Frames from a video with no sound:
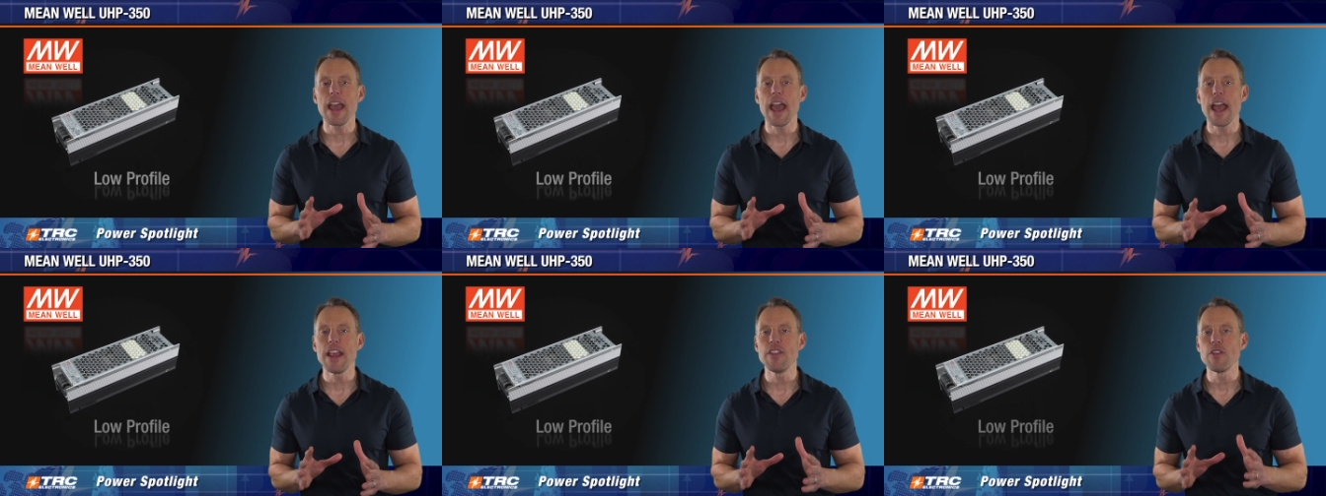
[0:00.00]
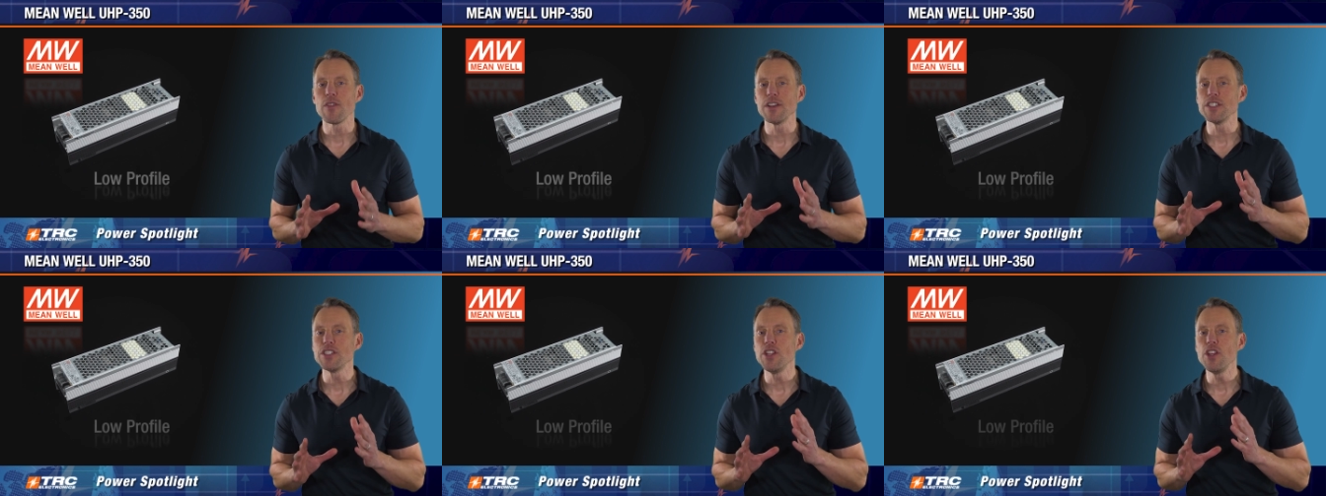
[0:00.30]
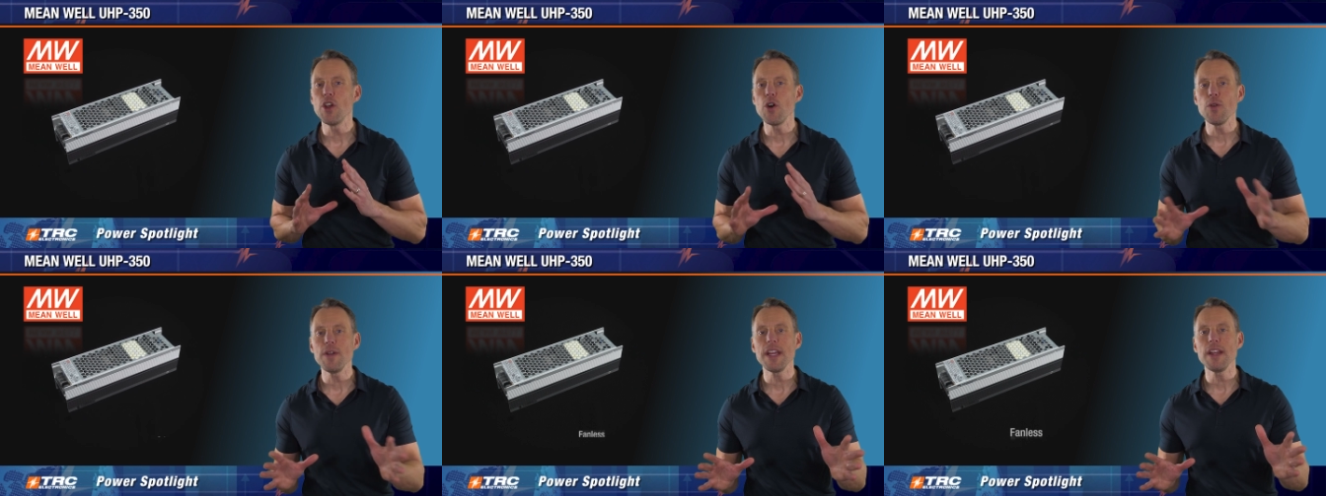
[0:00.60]
and there is
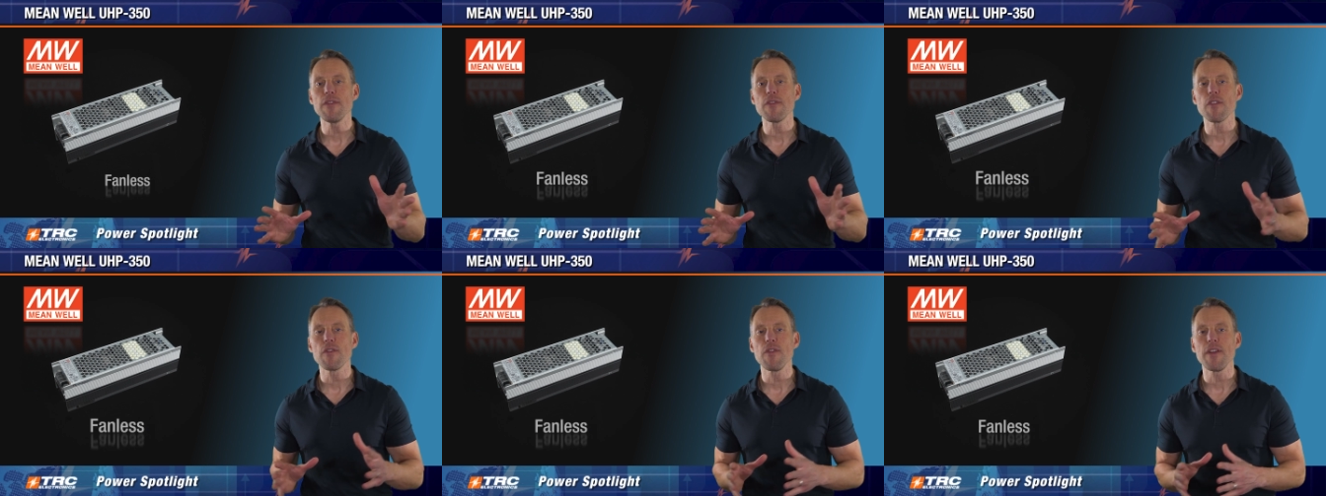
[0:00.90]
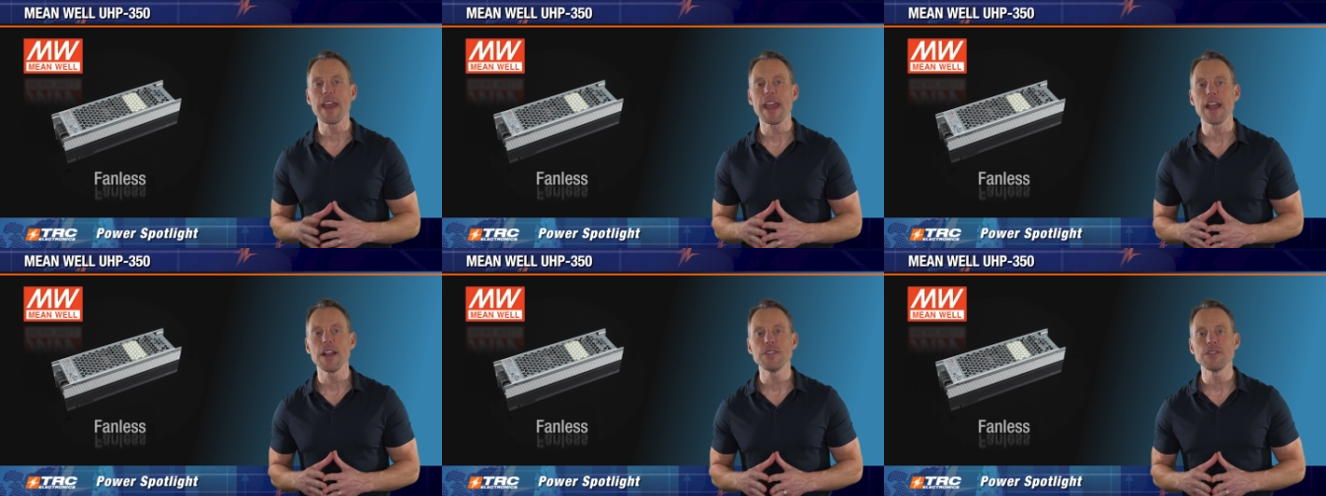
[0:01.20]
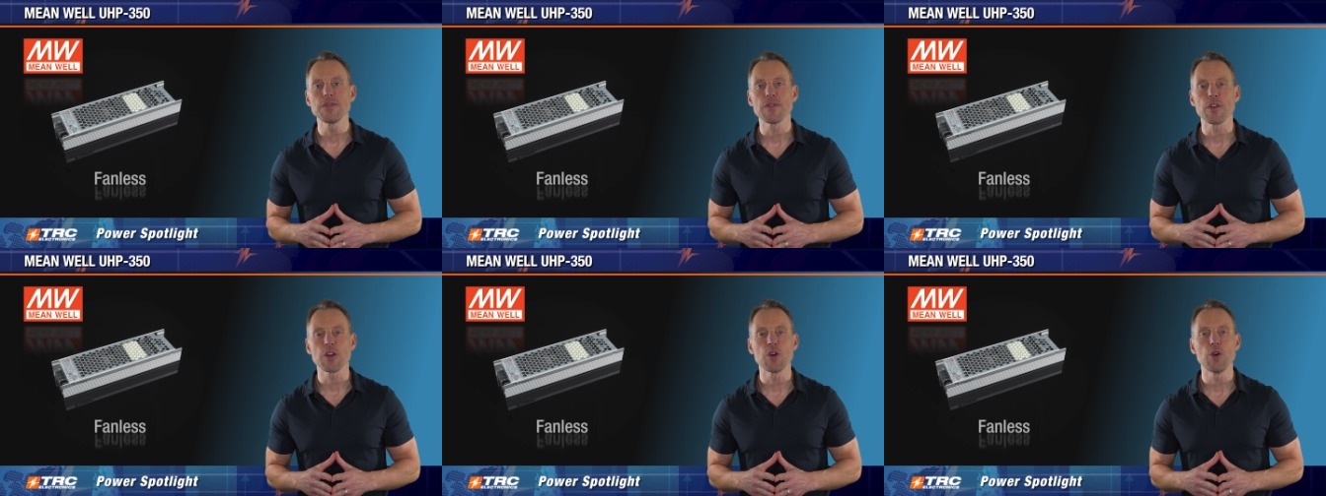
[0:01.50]
no need for
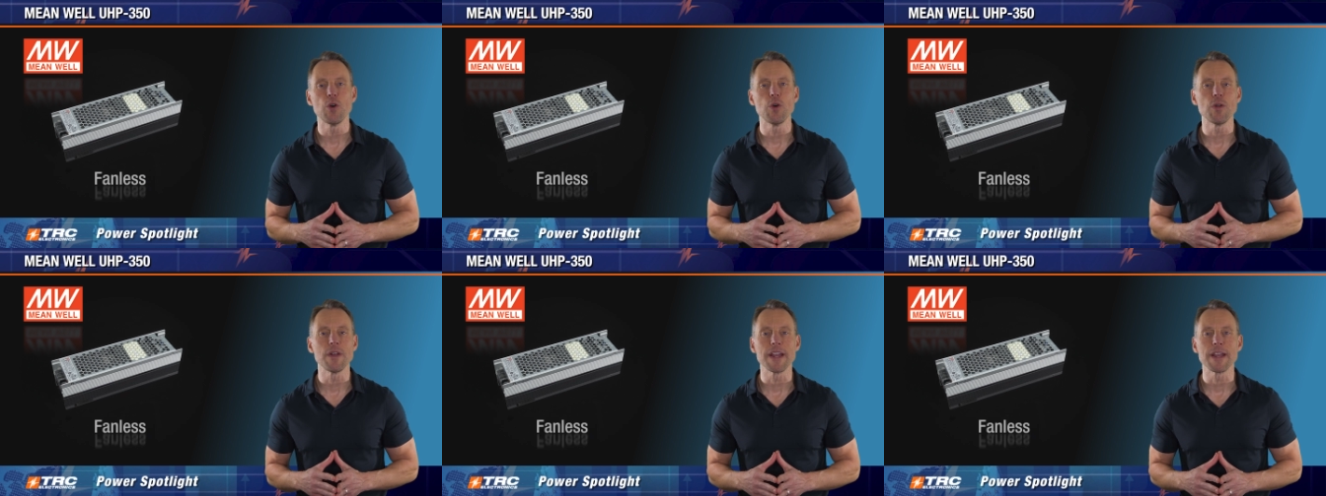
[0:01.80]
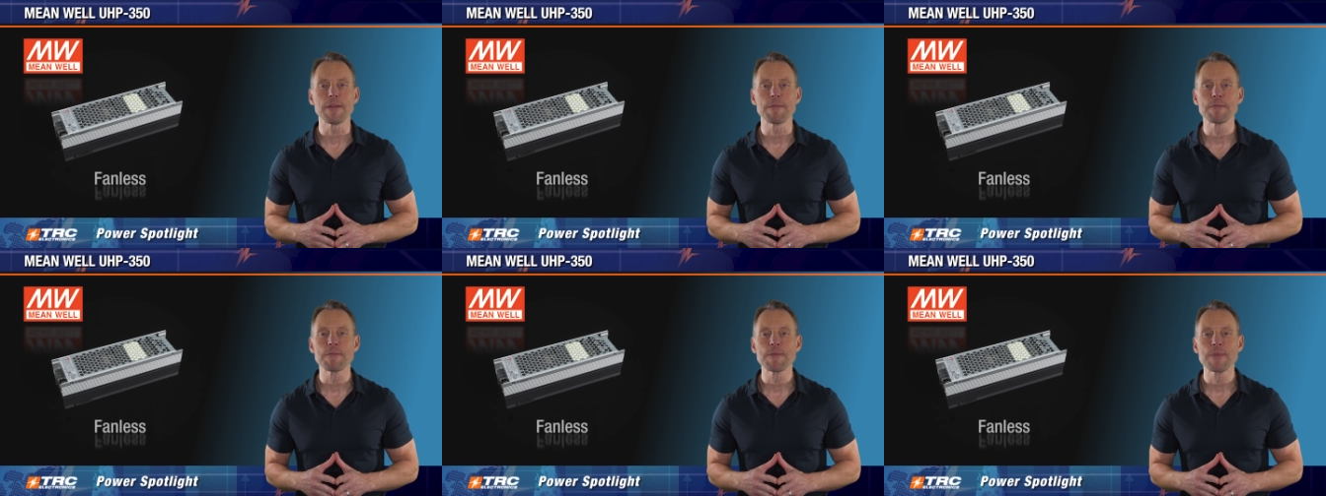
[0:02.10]
fans for cooling.